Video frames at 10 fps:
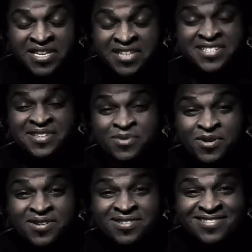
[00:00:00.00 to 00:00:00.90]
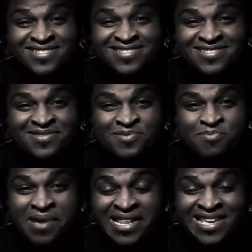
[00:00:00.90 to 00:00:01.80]
Disney World.
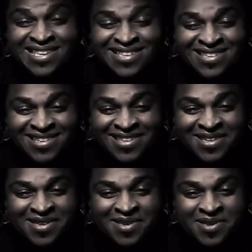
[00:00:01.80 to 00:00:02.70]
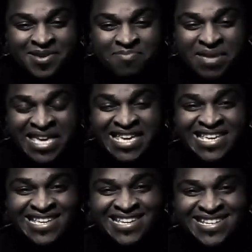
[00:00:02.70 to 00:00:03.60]
Minnie,
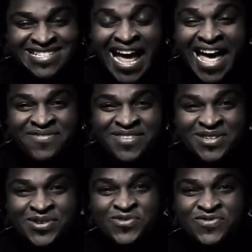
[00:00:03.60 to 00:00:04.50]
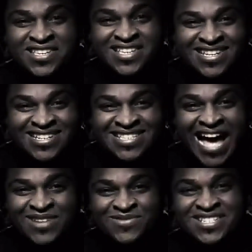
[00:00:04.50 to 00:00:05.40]
Mickey, Daffy, Goofy,
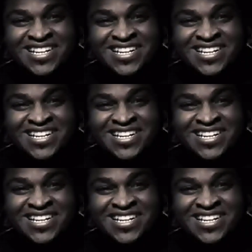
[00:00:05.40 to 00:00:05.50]
Donald